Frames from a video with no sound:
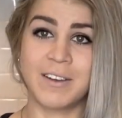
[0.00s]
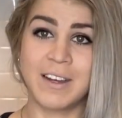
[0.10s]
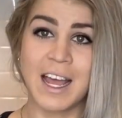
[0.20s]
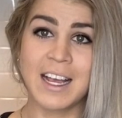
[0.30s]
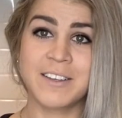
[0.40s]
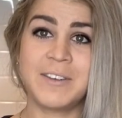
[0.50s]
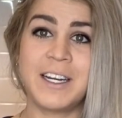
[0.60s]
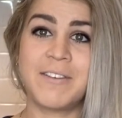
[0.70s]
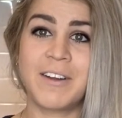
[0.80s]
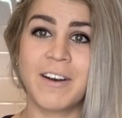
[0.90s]
next we need
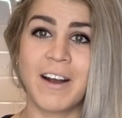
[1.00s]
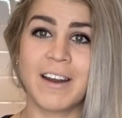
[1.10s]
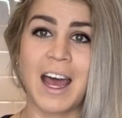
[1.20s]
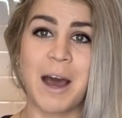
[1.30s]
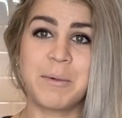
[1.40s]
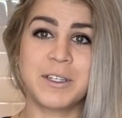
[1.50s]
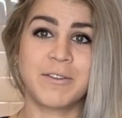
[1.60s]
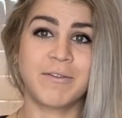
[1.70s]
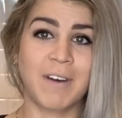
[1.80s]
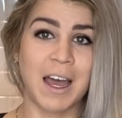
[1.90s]
to figure out how much
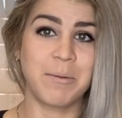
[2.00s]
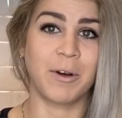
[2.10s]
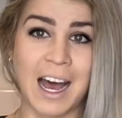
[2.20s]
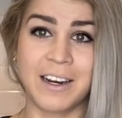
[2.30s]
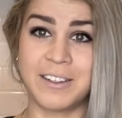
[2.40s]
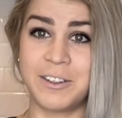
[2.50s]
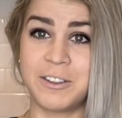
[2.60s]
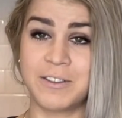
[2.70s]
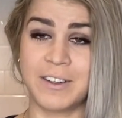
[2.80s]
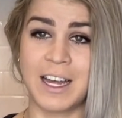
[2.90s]
fiber, how to
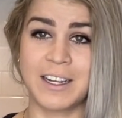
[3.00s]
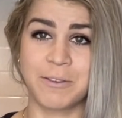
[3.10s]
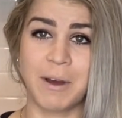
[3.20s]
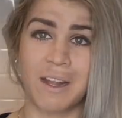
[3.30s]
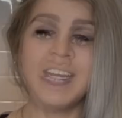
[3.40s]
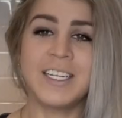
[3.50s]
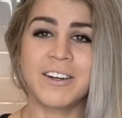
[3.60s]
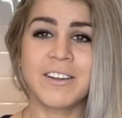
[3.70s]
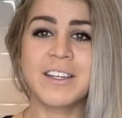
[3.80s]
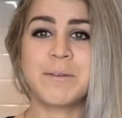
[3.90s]
dose for that as well.
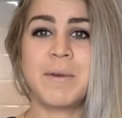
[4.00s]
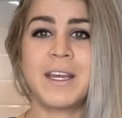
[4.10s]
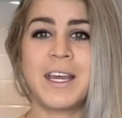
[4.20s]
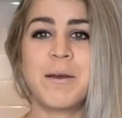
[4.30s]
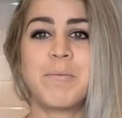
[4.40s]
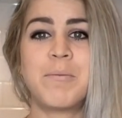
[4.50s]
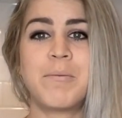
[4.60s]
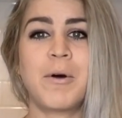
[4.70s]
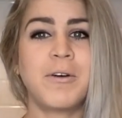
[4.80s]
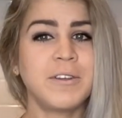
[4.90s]
Generally speaking,
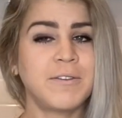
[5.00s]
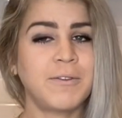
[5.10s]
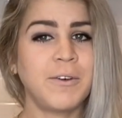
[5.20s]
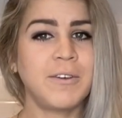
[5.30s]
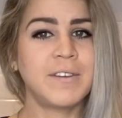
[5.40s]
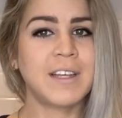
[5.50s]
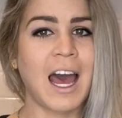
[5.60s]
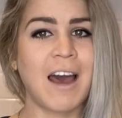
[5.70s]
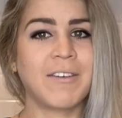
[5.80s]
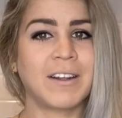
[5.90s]
most foods
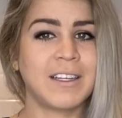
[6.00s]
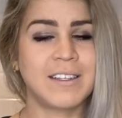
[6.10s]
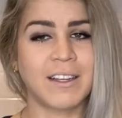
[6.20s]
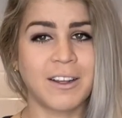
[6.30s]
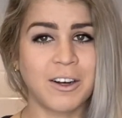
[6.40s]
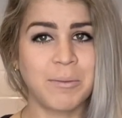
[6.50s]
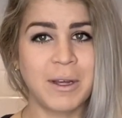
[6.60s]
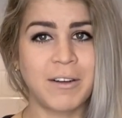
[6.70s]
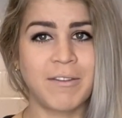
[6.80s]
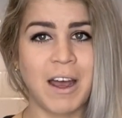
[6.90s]
have at least a little bit
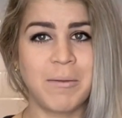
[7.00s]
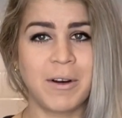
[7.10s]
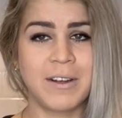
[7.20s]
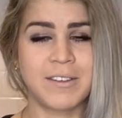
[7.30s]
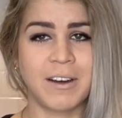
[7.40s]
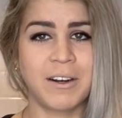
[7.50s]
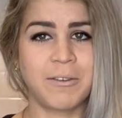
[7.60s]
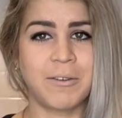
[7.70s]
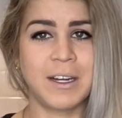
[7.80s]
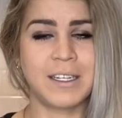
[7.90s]
of fiber, and so I don't
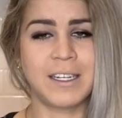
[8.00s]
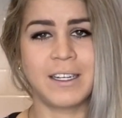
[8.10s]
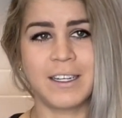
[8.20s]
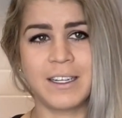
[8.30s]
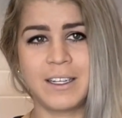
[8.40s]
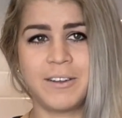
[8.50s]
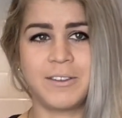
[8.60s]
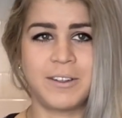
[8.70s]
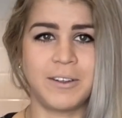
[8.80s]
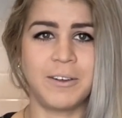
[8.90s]
want you
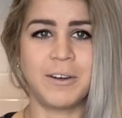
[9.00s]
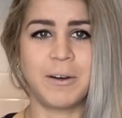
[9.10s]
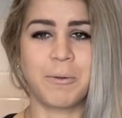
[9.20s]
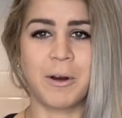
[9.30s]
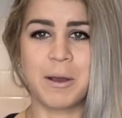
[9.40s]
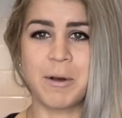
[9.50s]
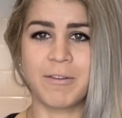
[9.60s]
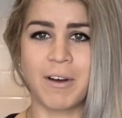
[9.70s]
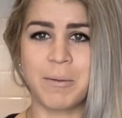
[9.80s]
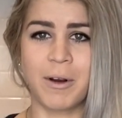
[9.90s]
to worry about
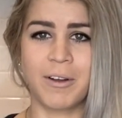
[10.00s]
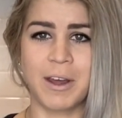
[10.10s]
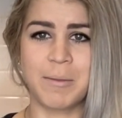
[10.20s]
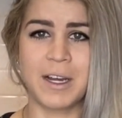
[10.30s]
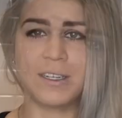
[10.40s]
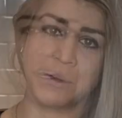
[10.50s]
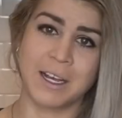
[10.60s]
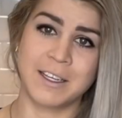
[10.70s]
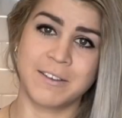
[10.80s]
fiber all that much because